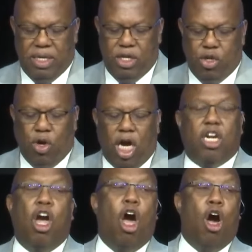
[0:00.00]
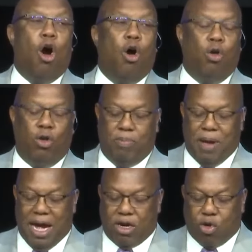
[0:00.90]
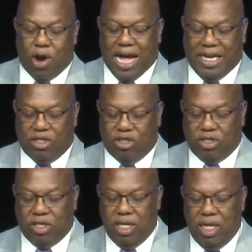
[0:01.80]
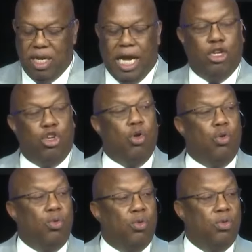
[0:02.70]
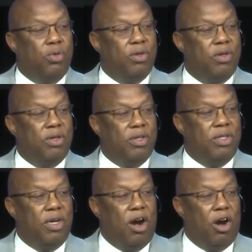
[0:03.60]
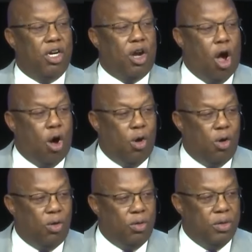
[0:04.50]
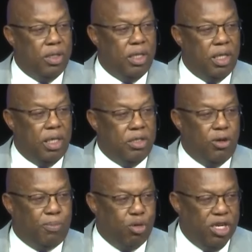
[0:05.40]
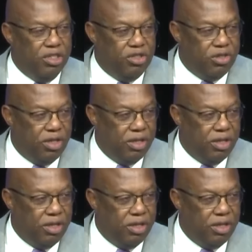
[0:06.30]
you are called by Christ and you are called to preach.